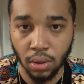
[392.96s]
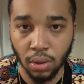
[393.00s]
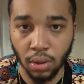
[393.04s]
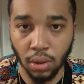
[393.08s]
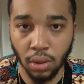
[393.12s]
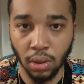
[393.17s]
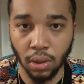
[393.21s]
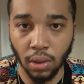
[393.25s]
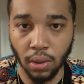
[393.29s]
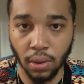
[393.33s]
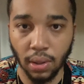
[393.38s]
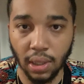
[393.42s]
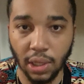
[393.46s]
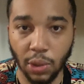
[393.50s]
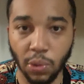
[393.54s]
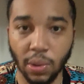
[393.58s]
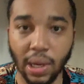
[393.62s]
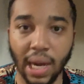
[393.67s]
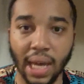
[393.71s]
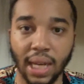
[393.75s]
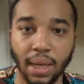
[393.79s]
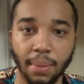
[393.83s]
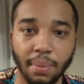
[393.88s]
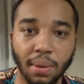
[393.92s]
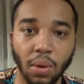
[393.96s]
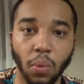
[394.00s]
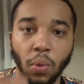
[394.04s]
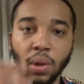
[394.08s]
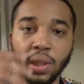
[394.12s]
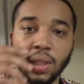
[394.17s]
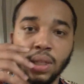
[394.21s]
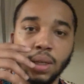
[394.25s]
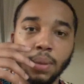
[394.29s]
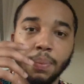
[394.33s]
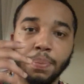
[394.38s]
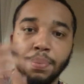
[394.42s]
You know, you got to be
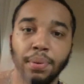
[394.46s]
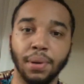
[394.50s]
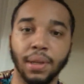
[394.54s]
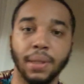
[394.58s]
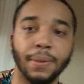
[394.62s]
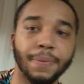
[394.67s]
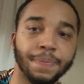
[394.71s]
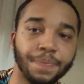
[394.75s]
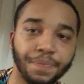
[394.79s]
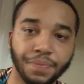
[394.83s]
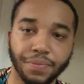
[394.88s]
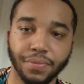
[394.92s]
willing to put